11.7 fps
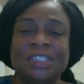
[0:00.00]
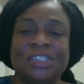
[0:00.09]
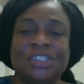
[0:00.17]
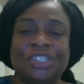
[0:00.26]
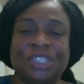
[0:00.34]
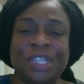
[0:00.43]

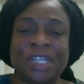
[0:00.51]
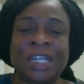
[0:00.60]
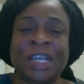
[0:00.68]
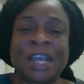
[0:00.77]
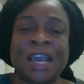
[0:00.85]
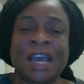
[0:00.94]

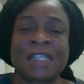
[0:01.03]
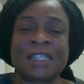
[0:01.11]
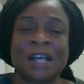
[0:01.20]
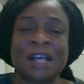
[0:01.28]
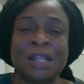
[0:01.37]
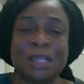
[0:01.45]
She has
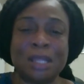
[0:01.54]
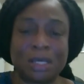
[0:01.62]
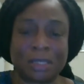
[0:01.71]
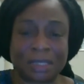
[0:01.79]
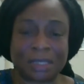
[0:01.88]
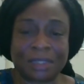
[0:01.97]
a
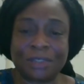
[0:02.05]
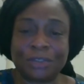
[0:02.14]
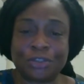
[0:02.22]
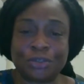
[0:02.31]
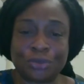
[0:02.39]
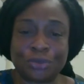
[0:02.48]
lot
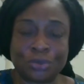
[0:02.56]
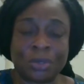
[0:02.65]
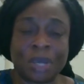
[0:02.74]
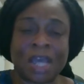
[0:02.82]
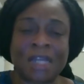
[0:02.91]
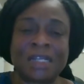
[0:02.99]
to
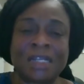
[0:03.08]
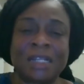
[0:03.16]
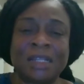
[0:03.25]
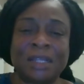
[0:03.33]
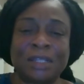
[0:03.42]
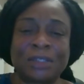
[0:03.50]
do, and a
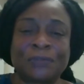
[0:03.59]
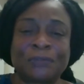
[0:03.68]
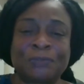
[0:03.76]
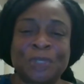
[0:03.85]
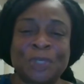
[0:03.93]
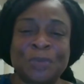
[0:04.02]
lot of
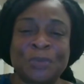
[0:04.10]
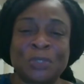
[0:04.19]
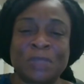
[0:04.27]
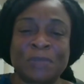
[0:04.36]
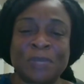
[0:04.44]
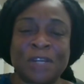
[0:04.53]
people
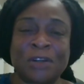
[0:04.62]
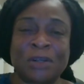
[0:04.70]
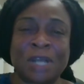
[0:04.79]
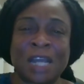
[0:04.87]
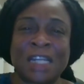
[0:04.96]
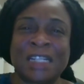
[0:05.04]
depend on
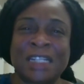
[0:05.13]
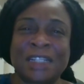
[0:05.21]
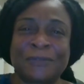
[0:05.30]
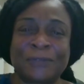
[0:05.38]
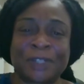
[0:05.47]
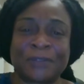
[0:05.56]
her in
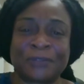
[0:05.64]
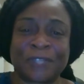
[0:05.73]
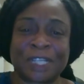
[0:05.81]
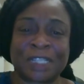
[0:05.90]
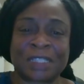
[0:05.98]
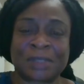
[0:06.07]
different
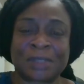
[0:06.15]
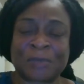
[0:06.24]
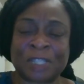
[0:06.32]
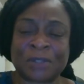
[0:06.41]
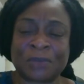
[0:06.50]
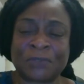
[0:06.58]

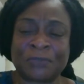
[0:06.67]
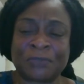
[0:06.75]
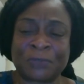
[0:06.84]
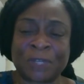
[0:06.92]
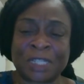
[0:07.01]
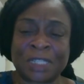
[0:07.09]
spheres of
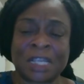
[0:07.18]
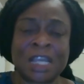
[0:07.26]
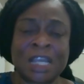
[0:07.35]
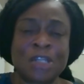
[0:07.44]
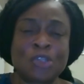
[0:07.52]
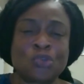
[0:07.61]
influence
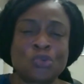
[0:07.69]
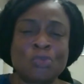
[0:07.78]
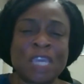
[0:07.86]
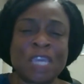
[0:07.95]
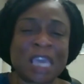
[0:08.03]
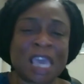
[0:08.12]
to
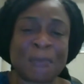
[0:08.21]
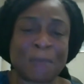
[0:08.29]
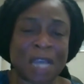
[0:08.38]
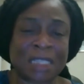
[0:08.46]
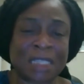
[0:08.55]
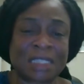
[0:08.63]
make
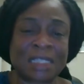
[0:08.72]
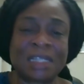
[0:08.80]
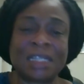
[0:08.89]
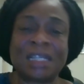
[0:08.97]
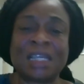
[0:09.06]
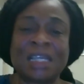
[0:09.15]
impact
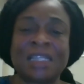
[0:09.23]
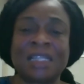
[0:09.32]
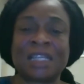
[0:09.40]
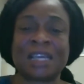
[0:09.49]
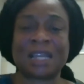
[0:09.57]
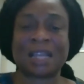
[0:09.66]
in
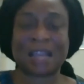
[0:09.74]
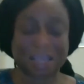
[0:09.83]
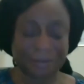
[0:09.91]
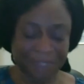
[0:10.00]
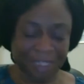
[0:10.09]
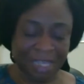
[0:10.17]
their
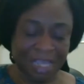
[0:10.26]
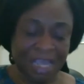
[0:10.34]
lives.